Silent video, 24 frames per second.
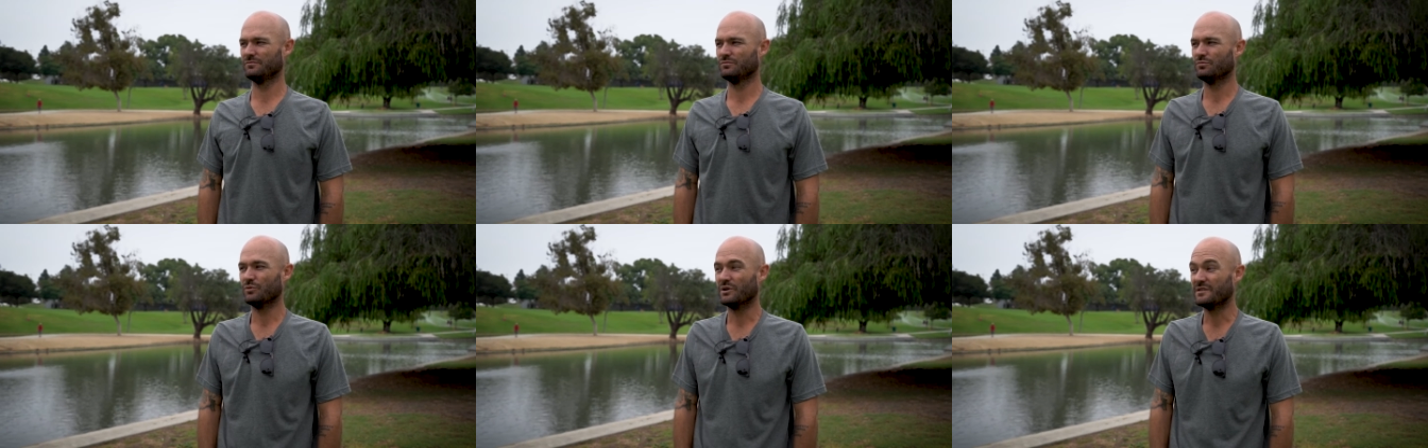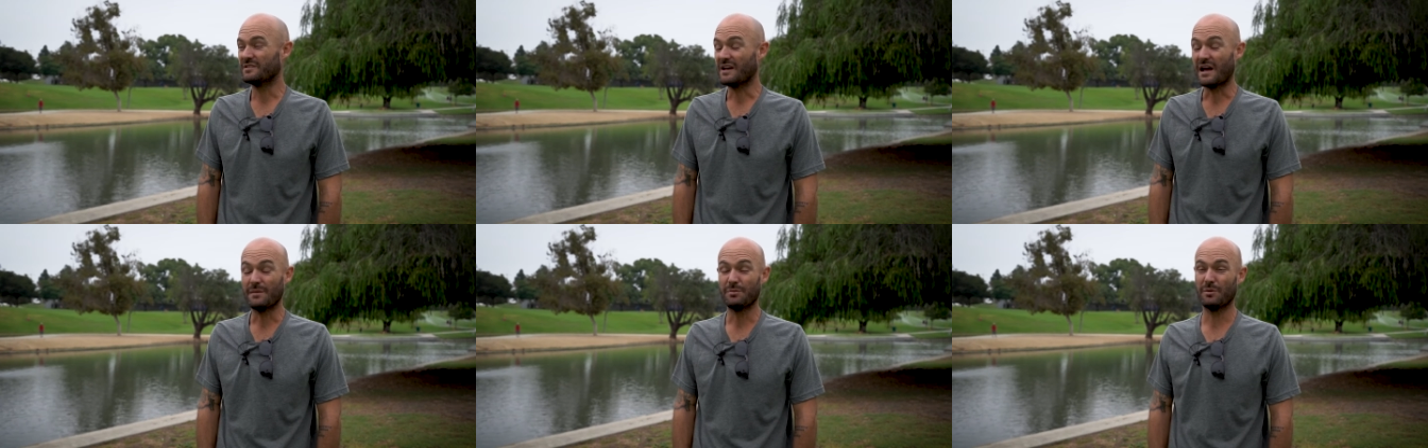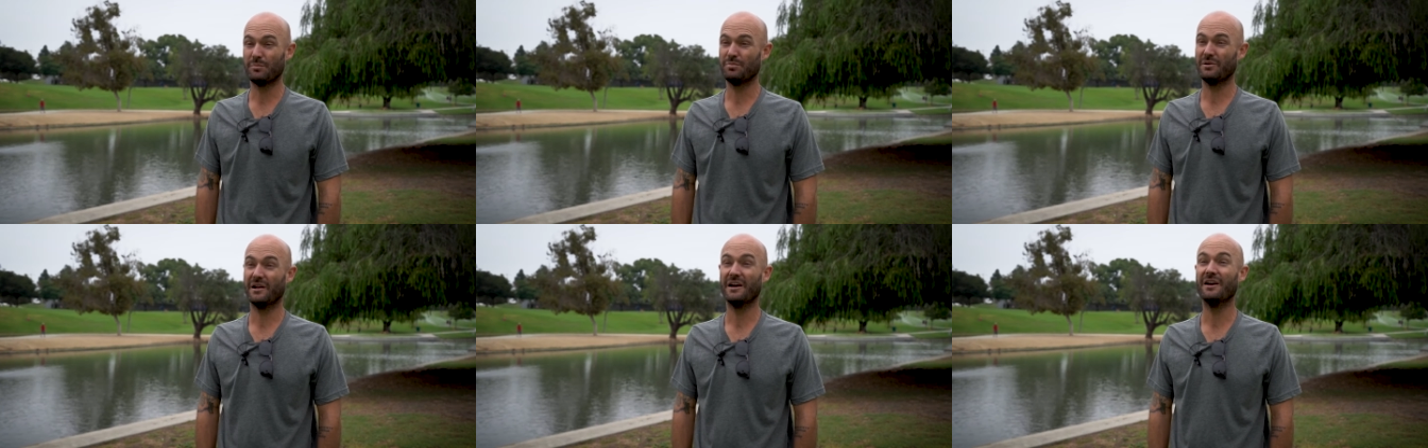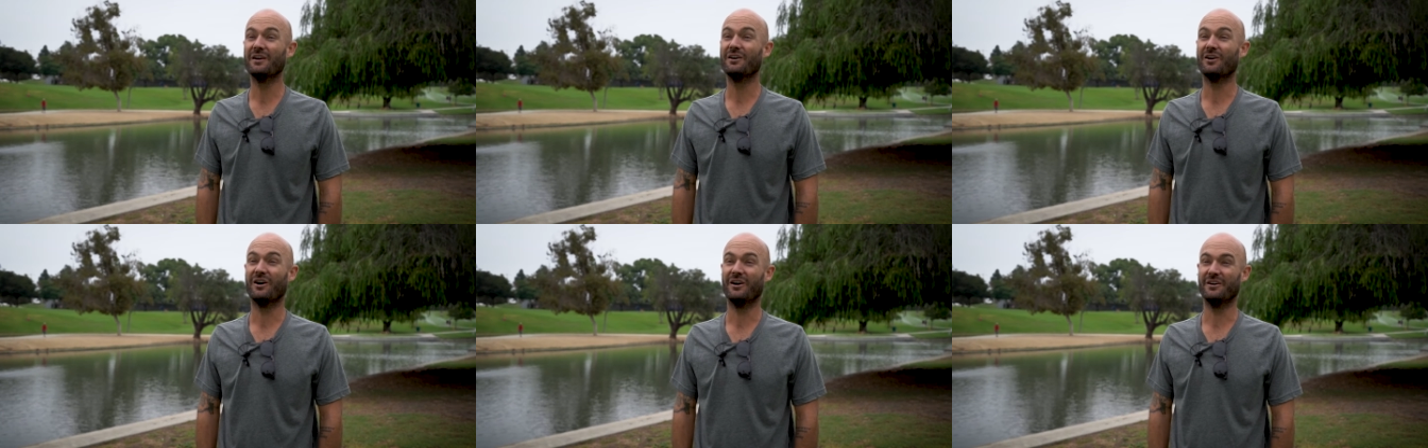what type of
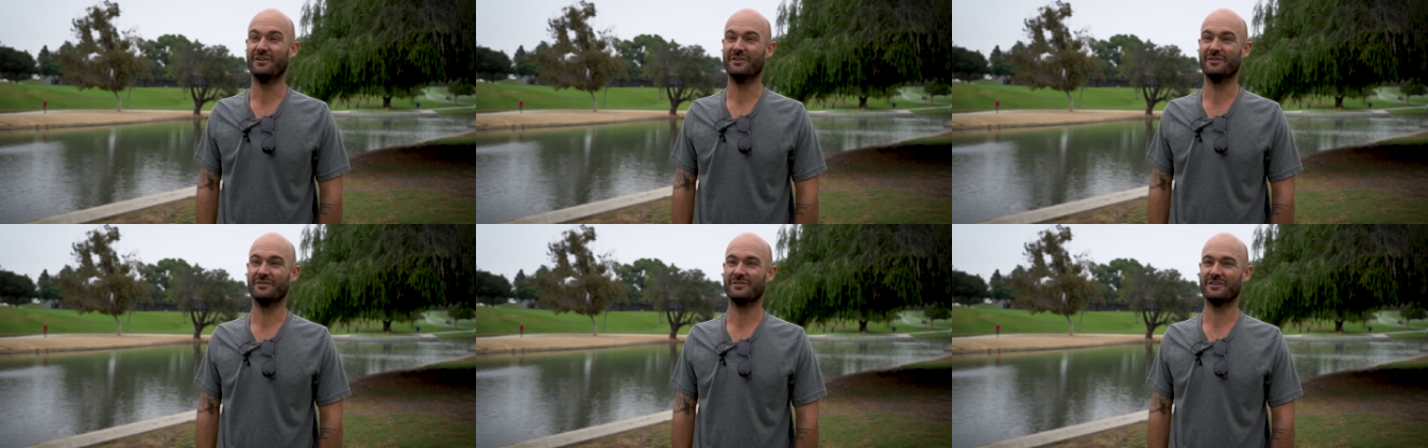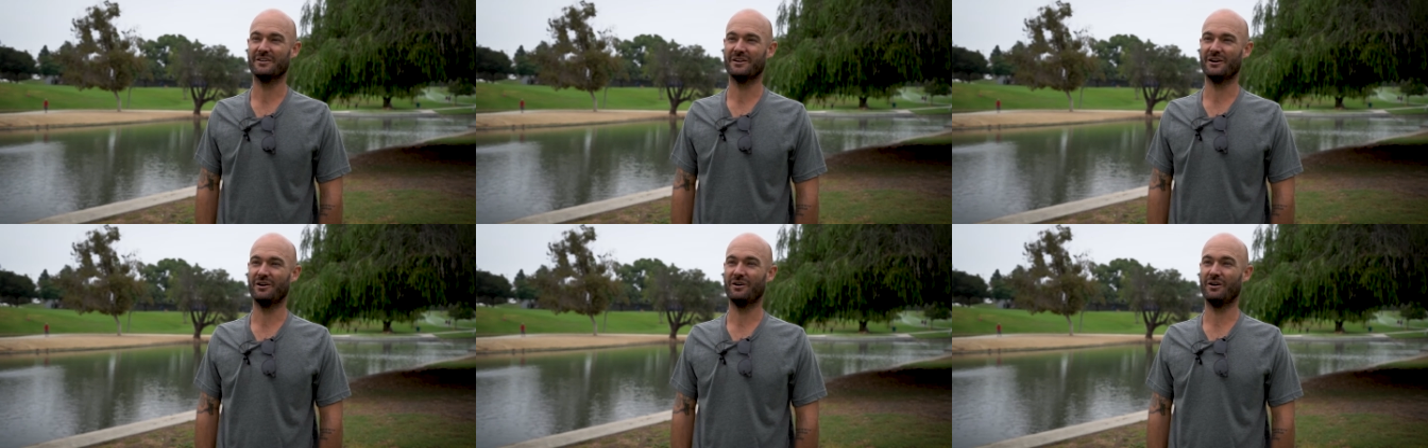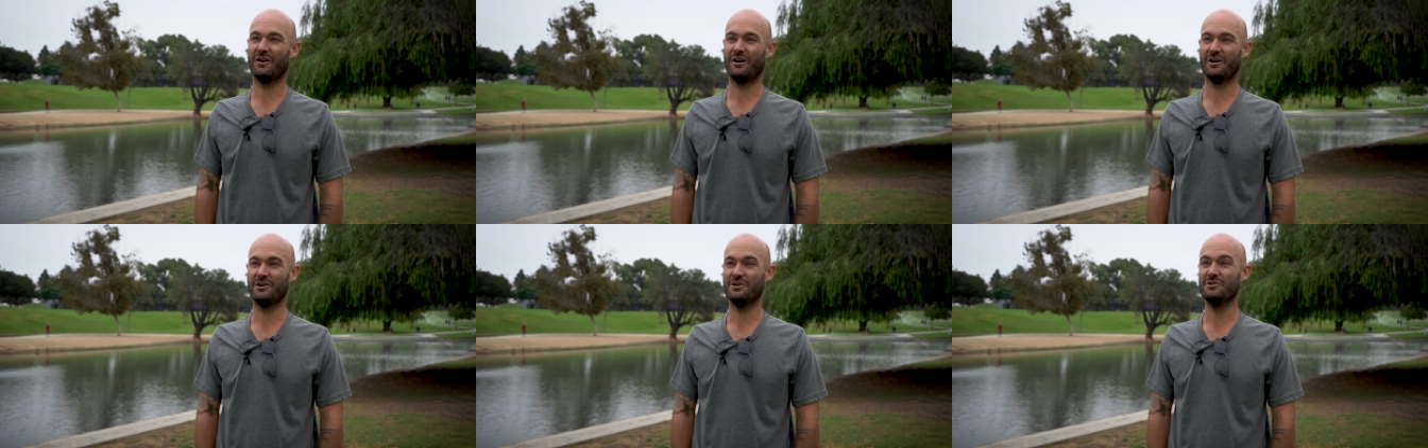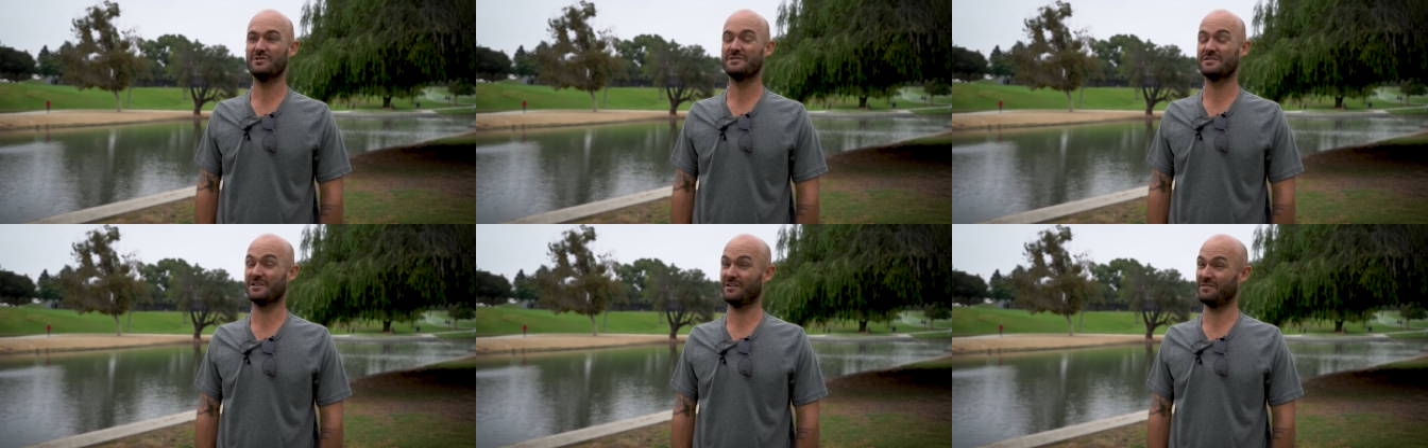player are you? Are
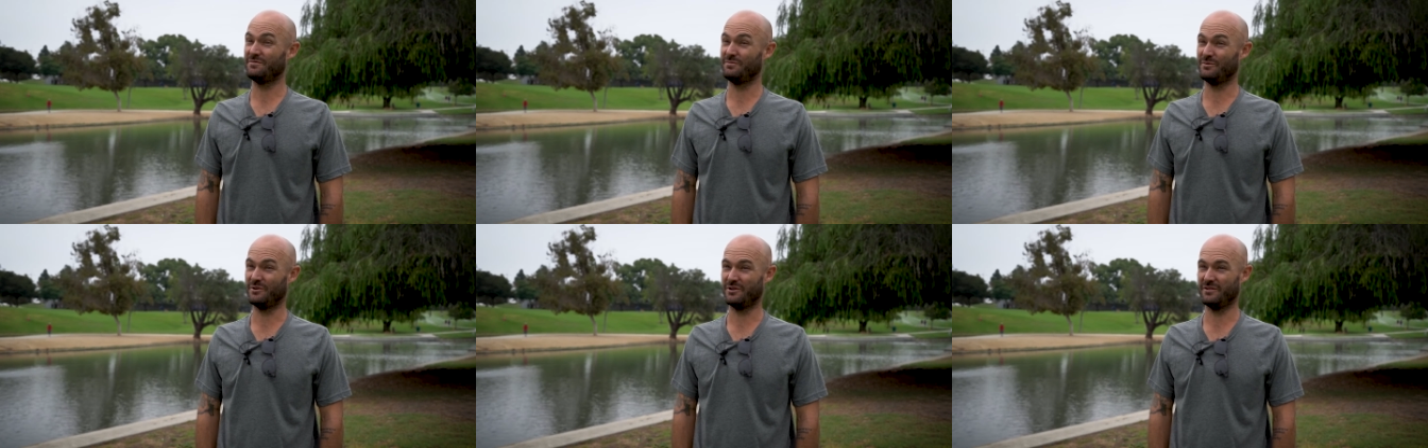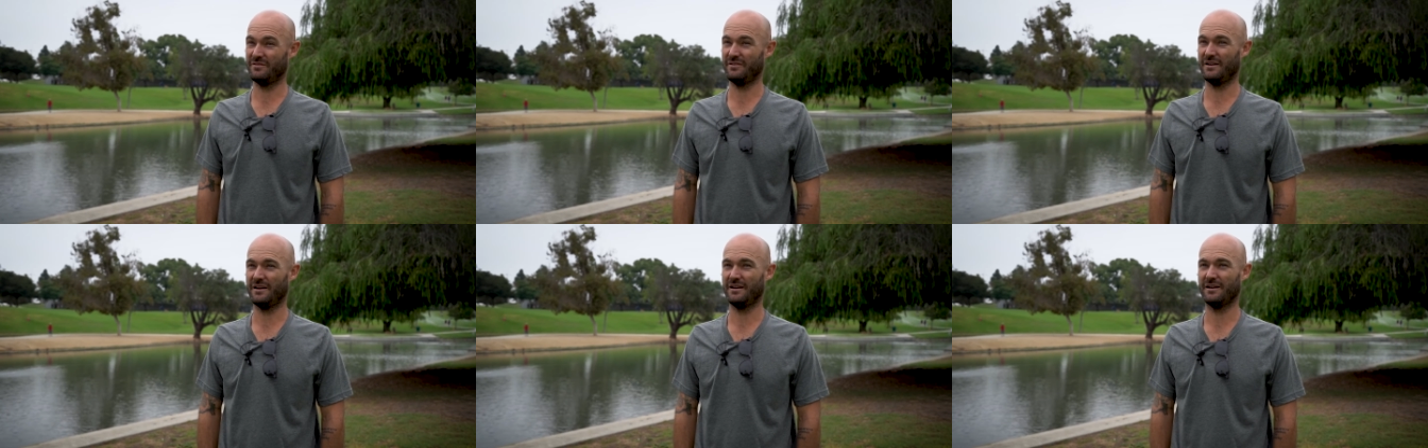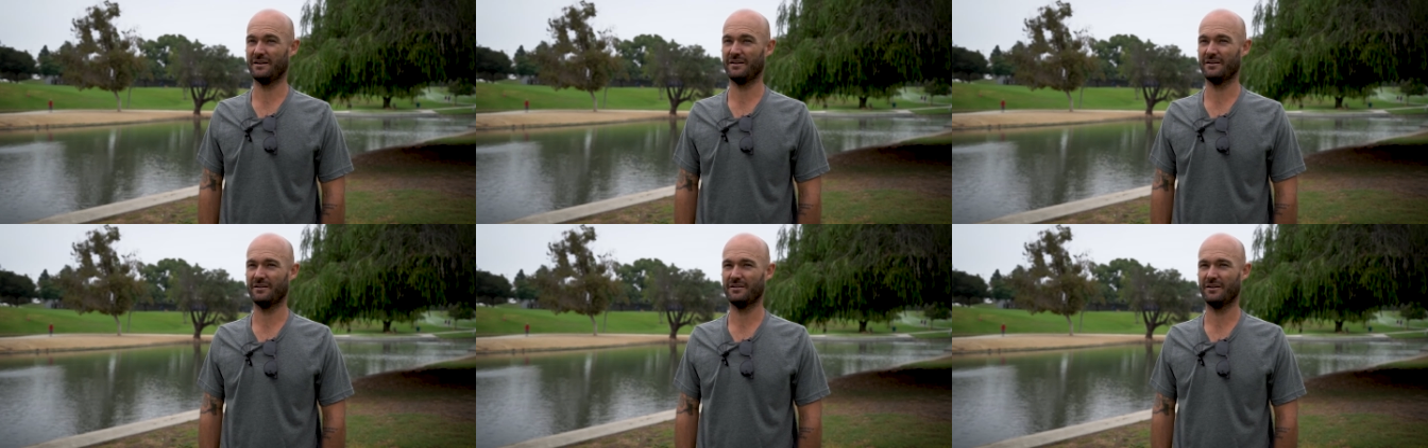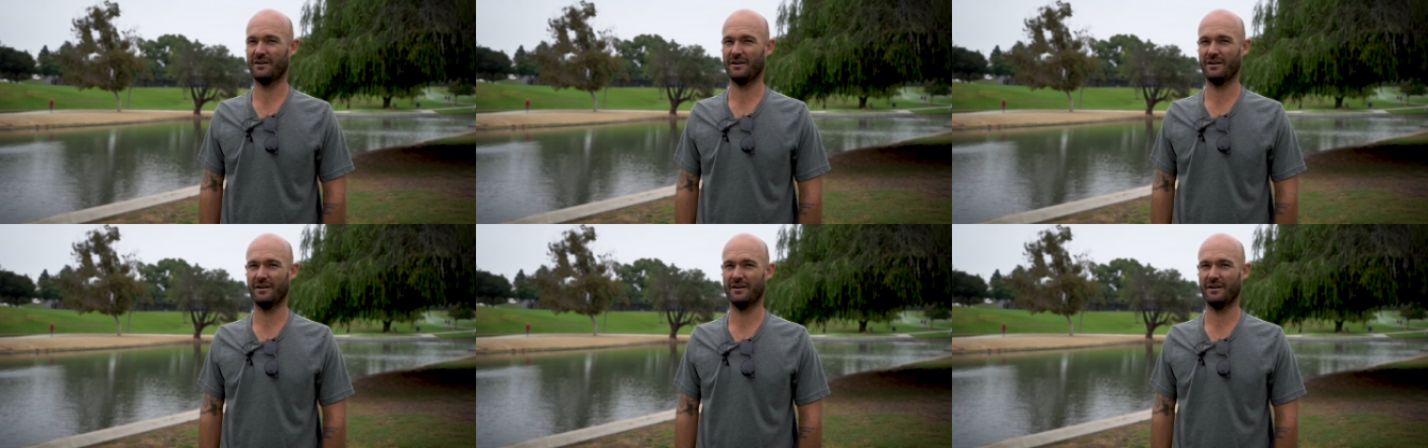you self-motivated?